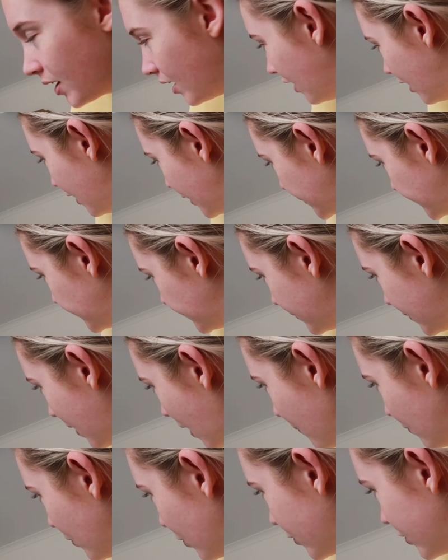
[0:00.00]
Um,
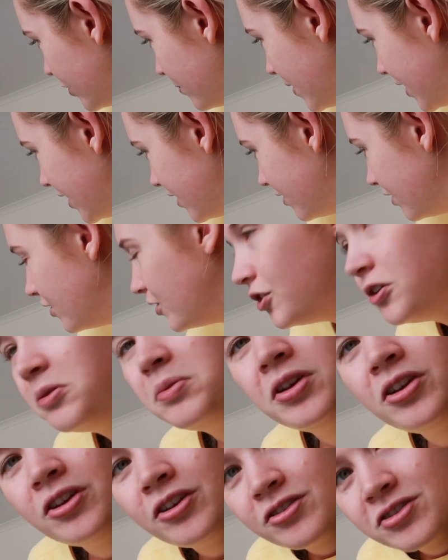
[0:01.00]
I'm not going to make the cube
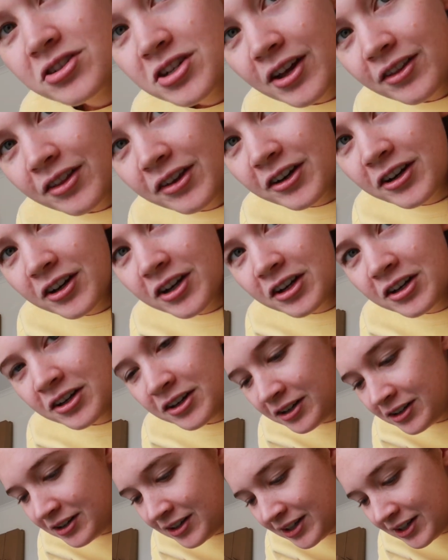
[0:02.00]
units yet though.
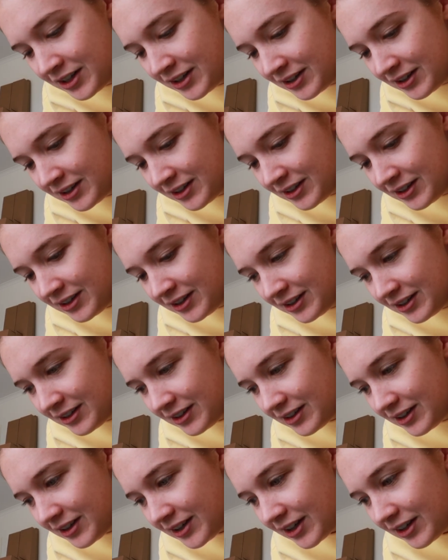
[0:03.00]

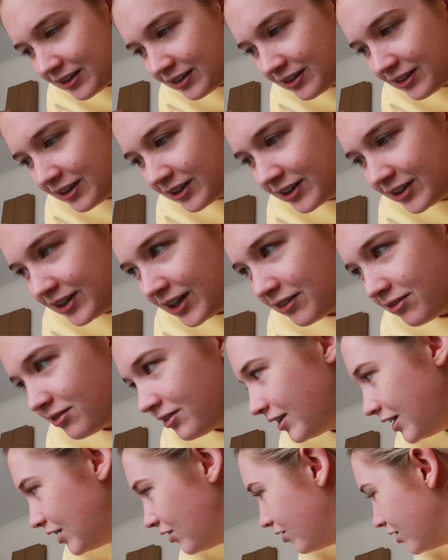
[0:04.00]
Yeah, I'm going to leave,
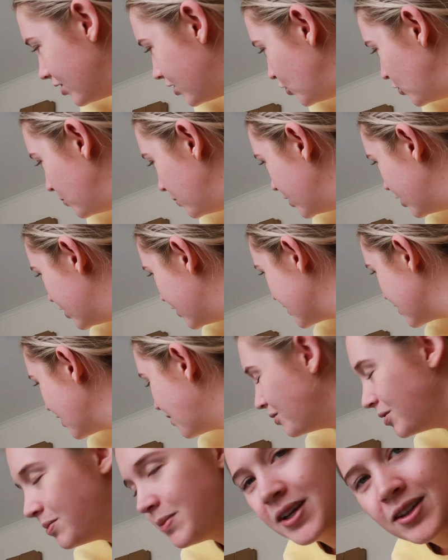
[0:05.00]
leave the cube units. I
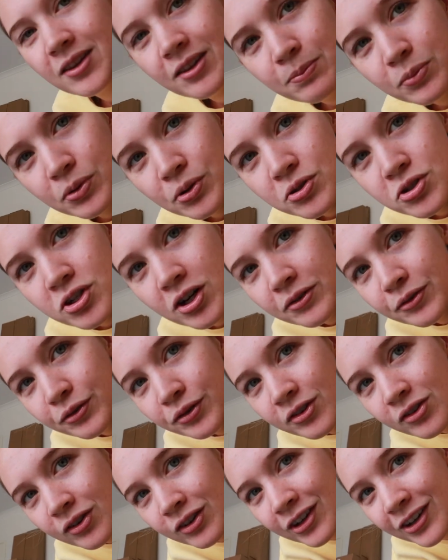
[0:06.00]
want to make the
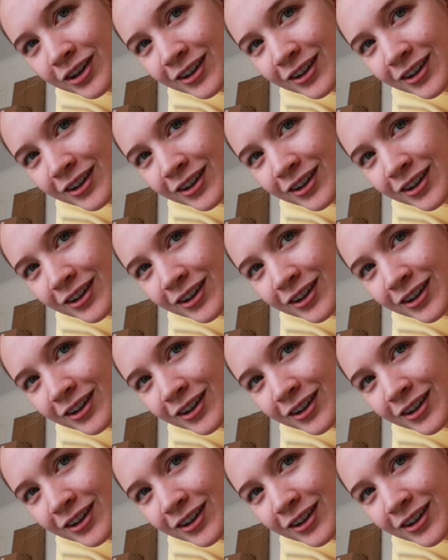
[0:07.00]
bookshelves.